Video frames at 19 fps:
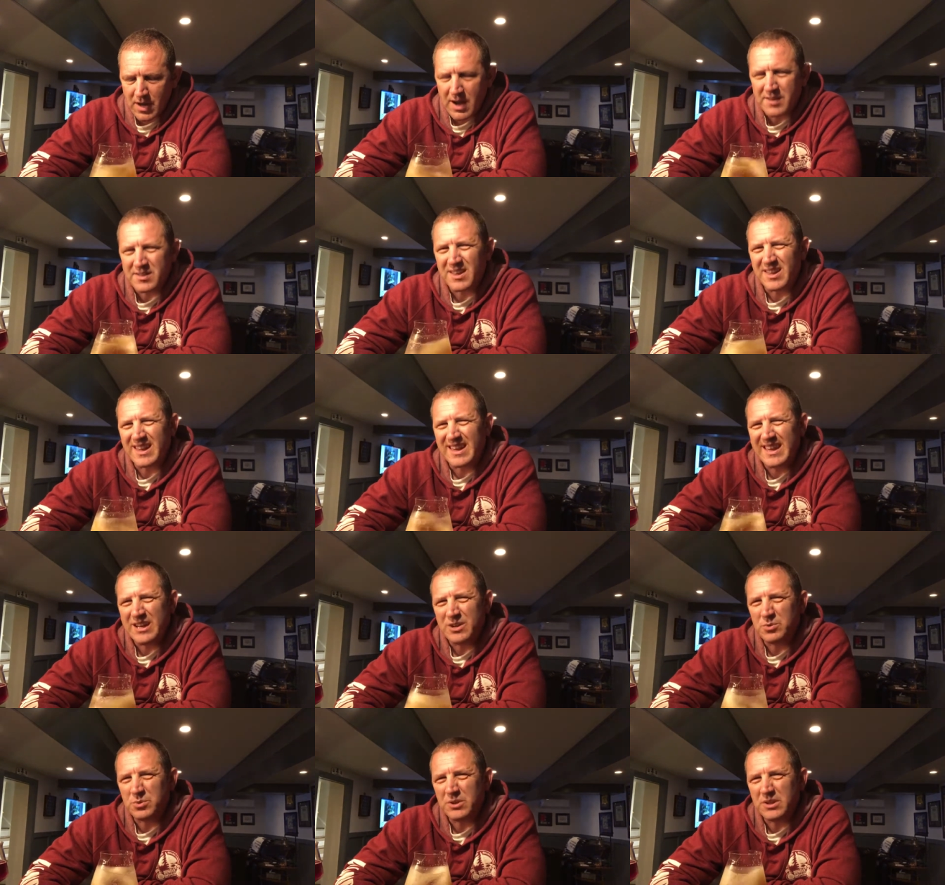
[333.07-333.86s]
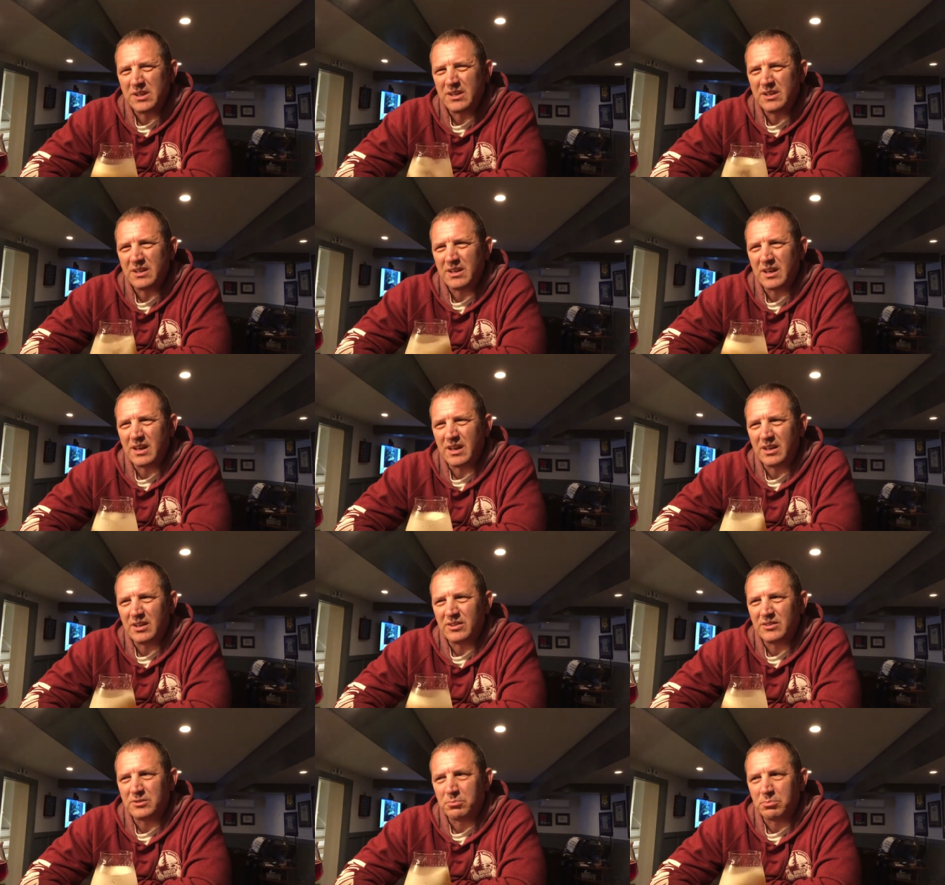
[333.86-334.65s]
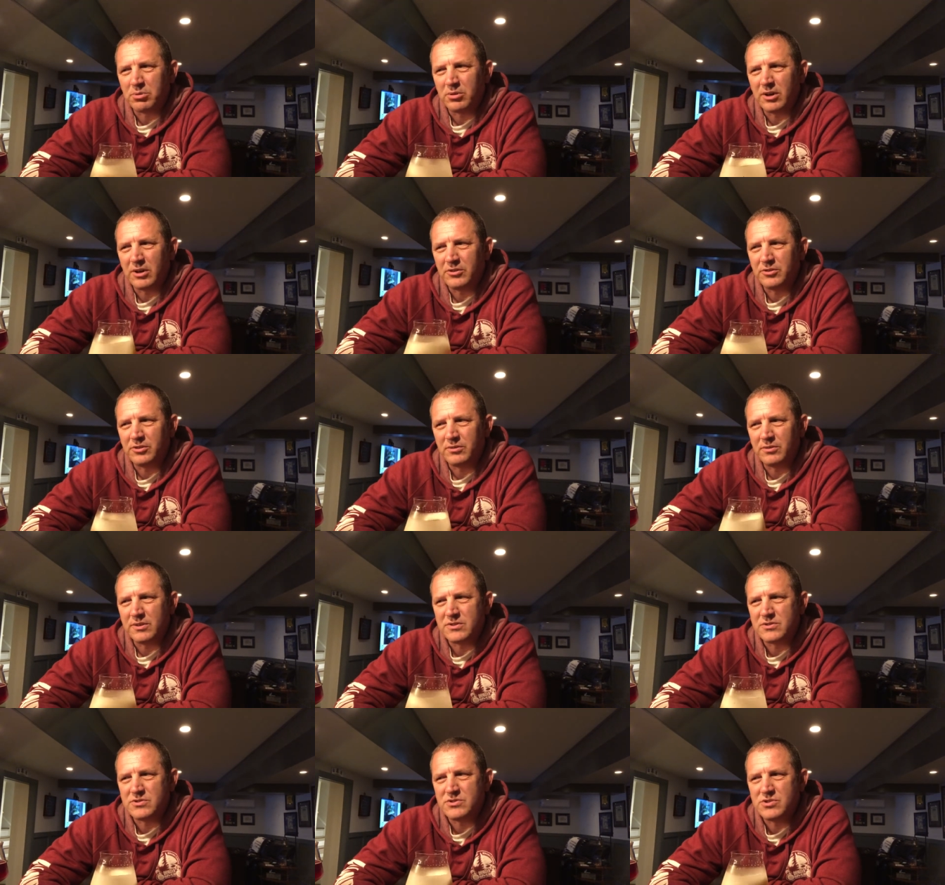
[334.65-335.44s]
I think, equally as
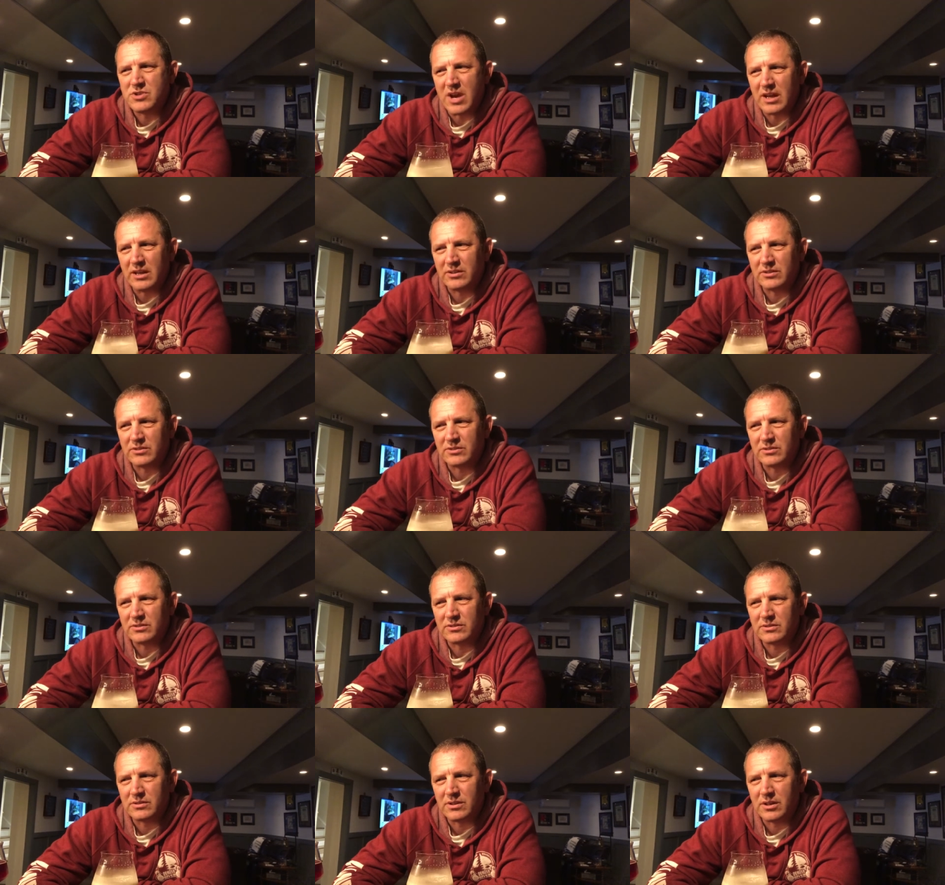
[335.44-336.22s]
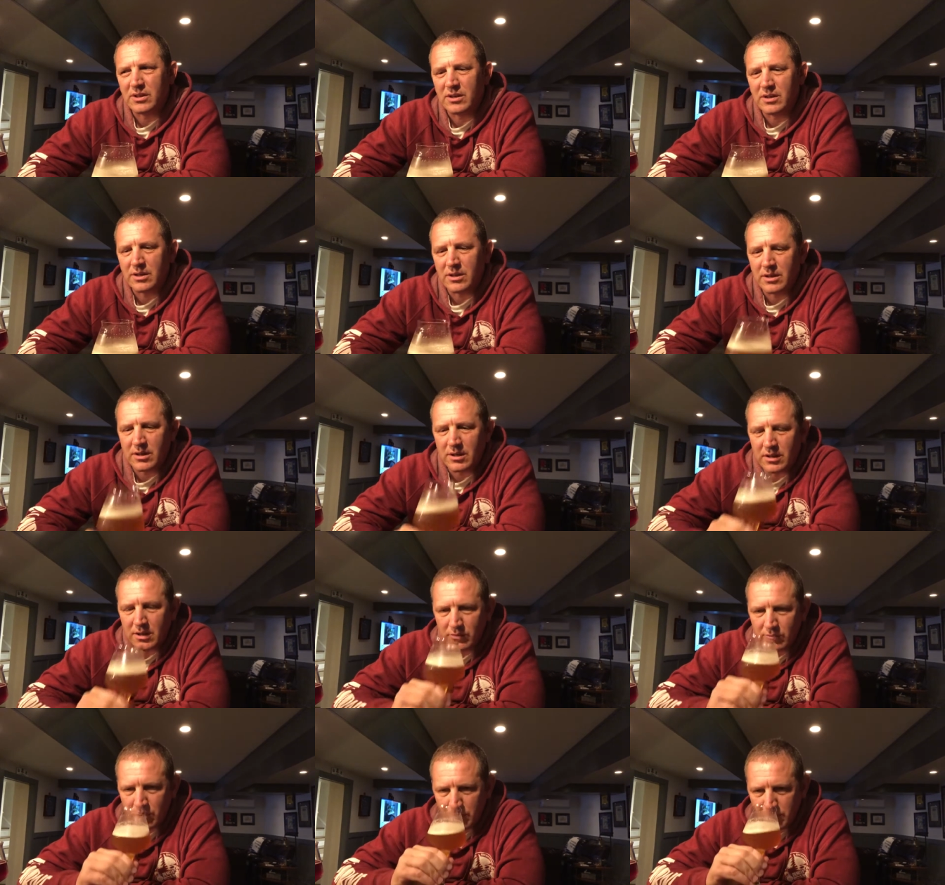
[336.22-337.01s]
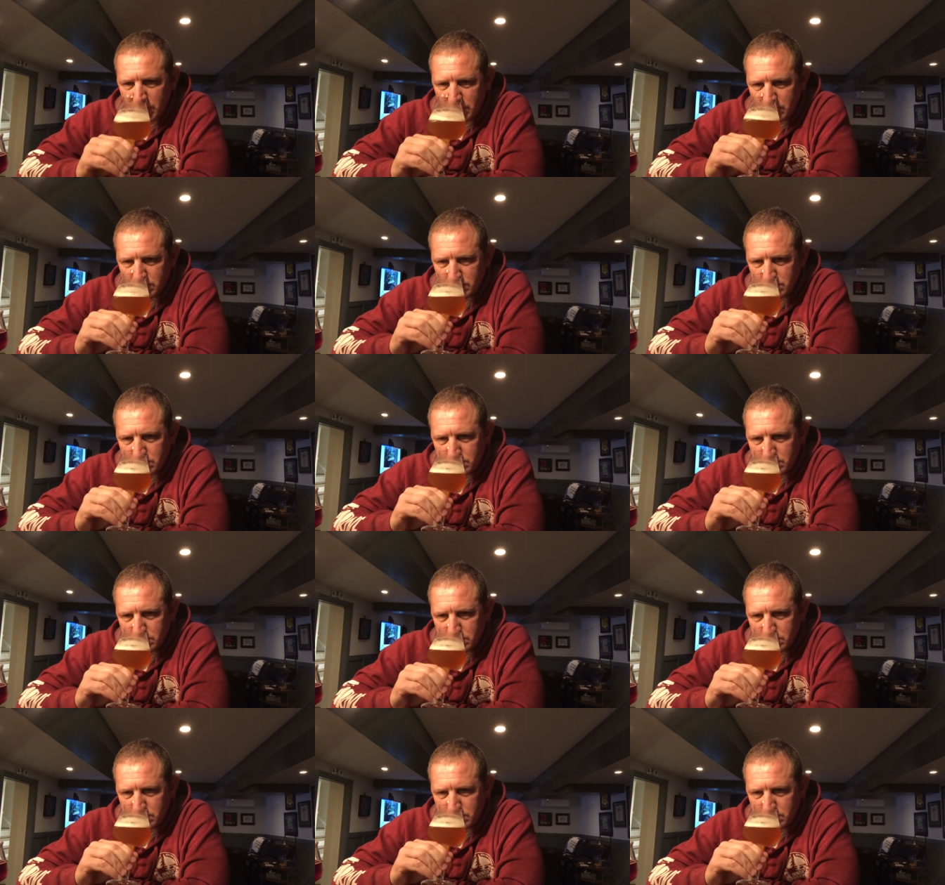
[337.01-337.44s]
impressive as Jake's uh, aroma.